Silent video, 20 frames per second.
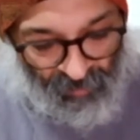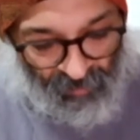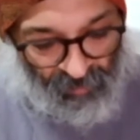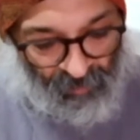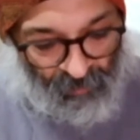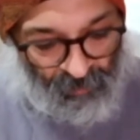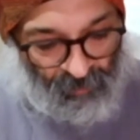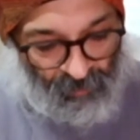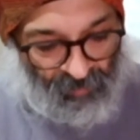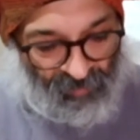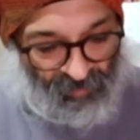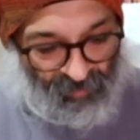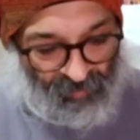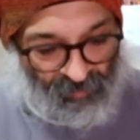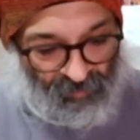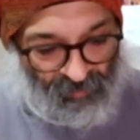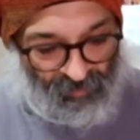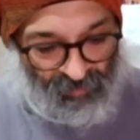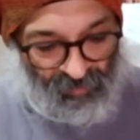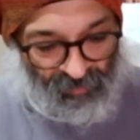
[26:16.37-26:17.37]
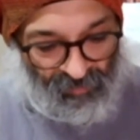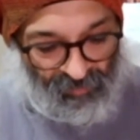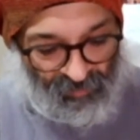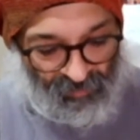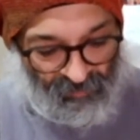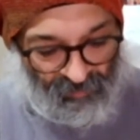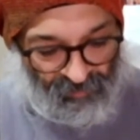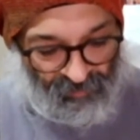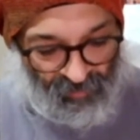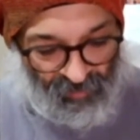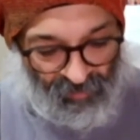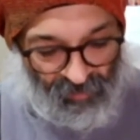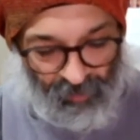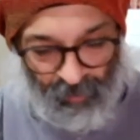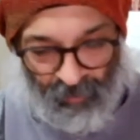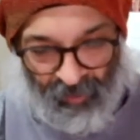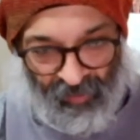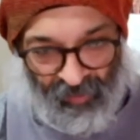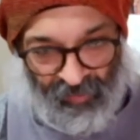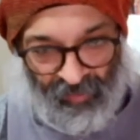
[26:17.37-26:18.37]
But since it feels
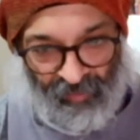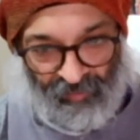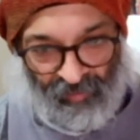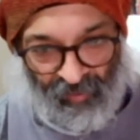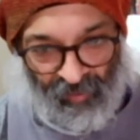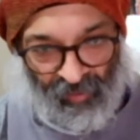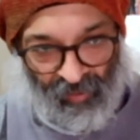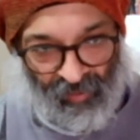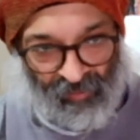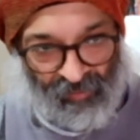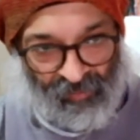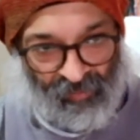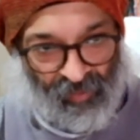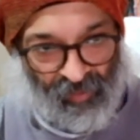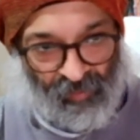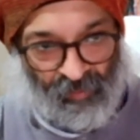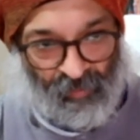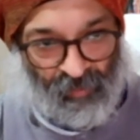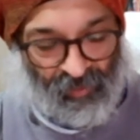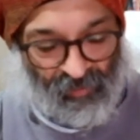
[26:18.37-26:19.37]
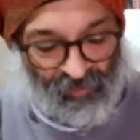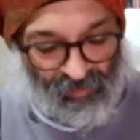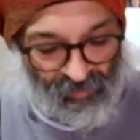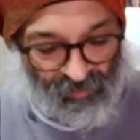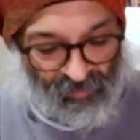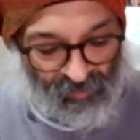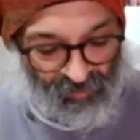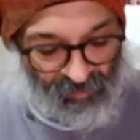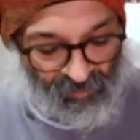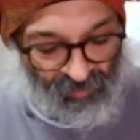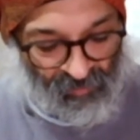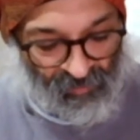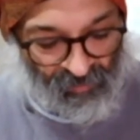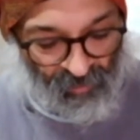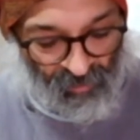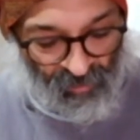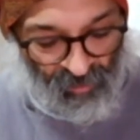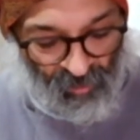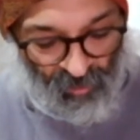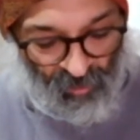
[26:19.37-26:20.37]
pretty effortless, I might stick
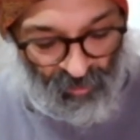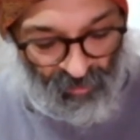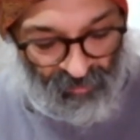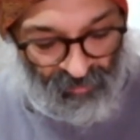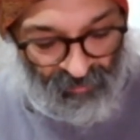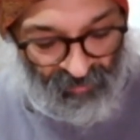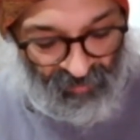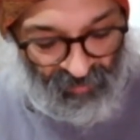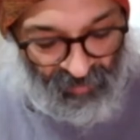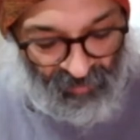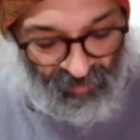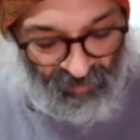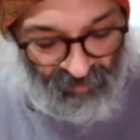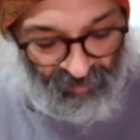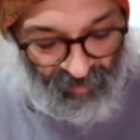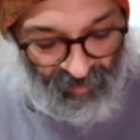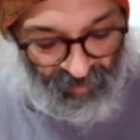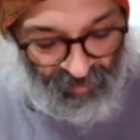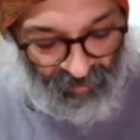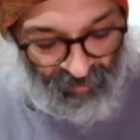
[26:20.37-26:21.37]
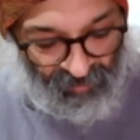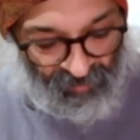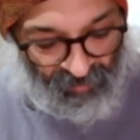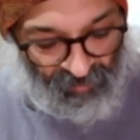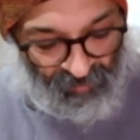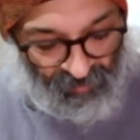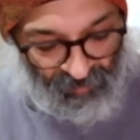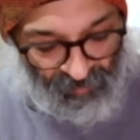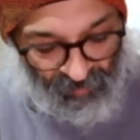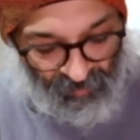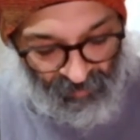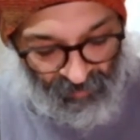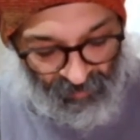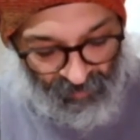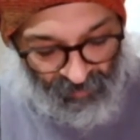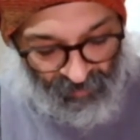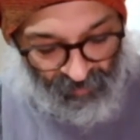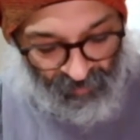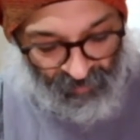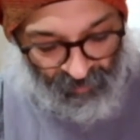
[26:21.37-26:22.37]
to the overdrive head
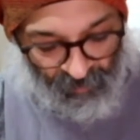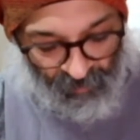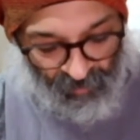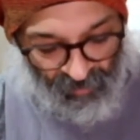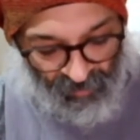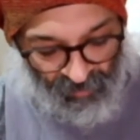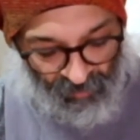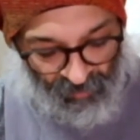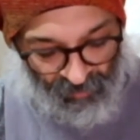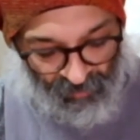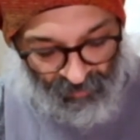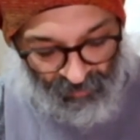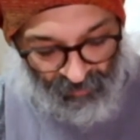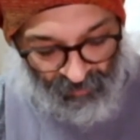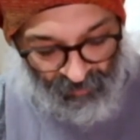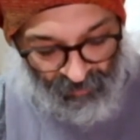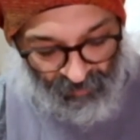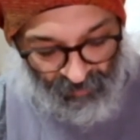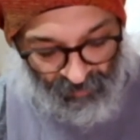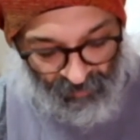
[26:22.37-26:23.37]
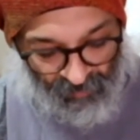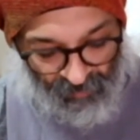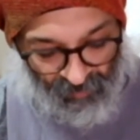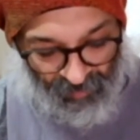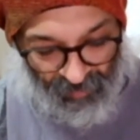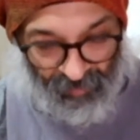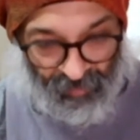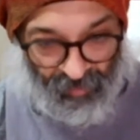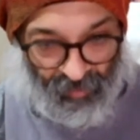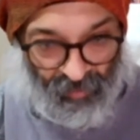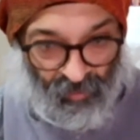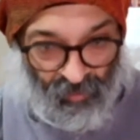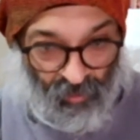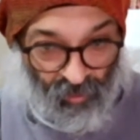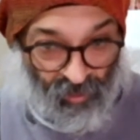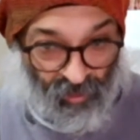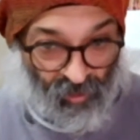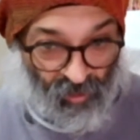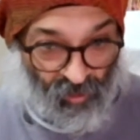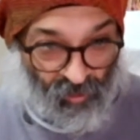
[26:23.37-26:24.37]
because it can
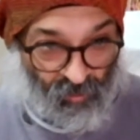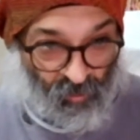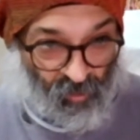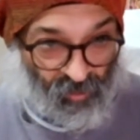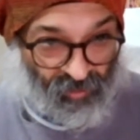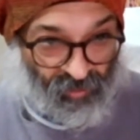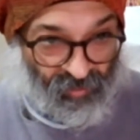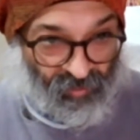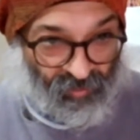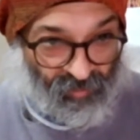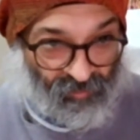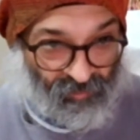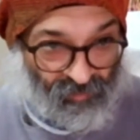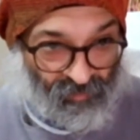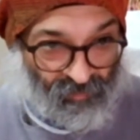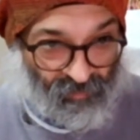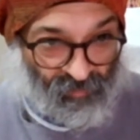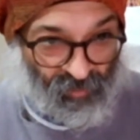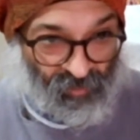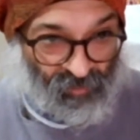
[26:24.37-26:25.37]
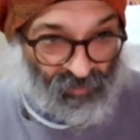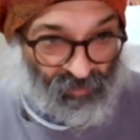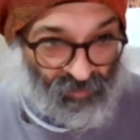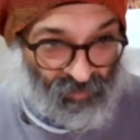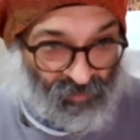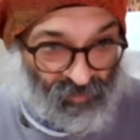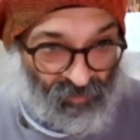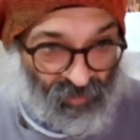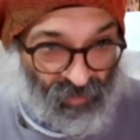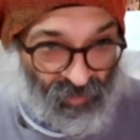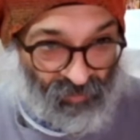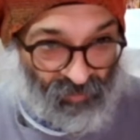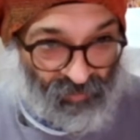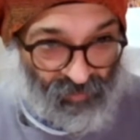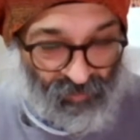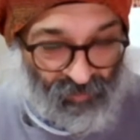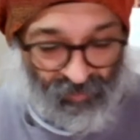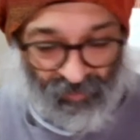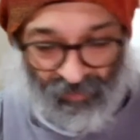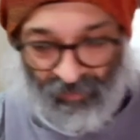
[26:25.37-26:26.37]
hold a lot more yarn, which is
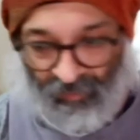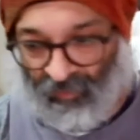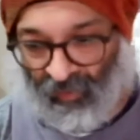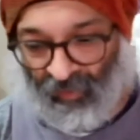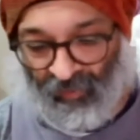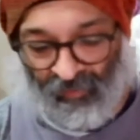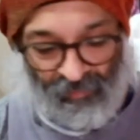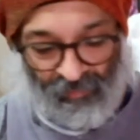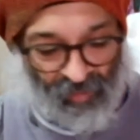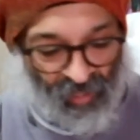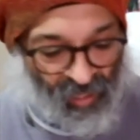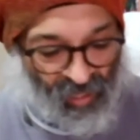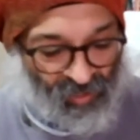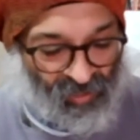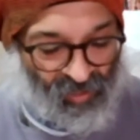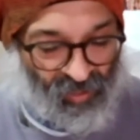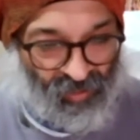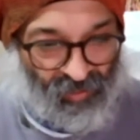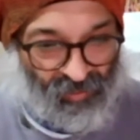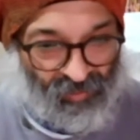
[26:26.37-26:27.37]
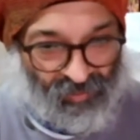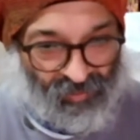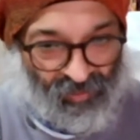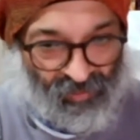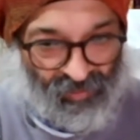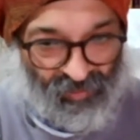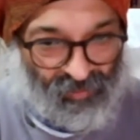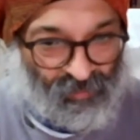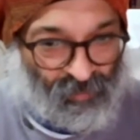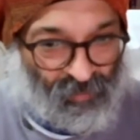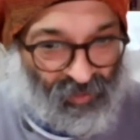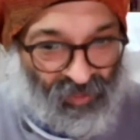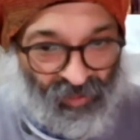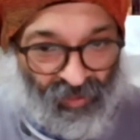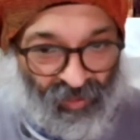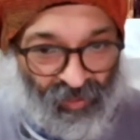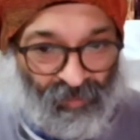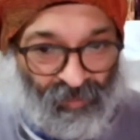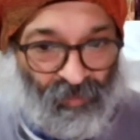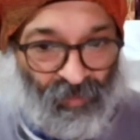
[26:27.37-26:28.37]
nice. And art yarns, they're just bigger
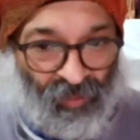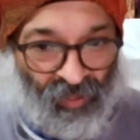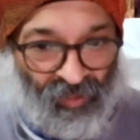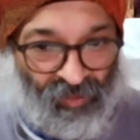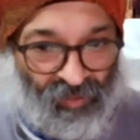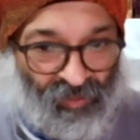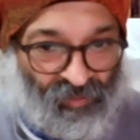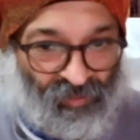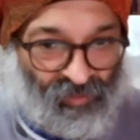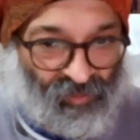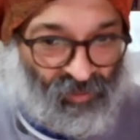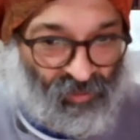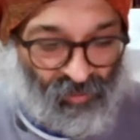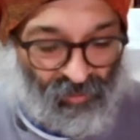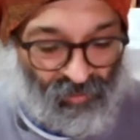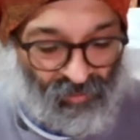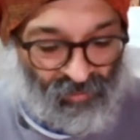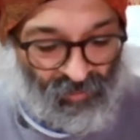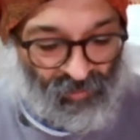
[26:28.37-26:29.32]
and bulky, so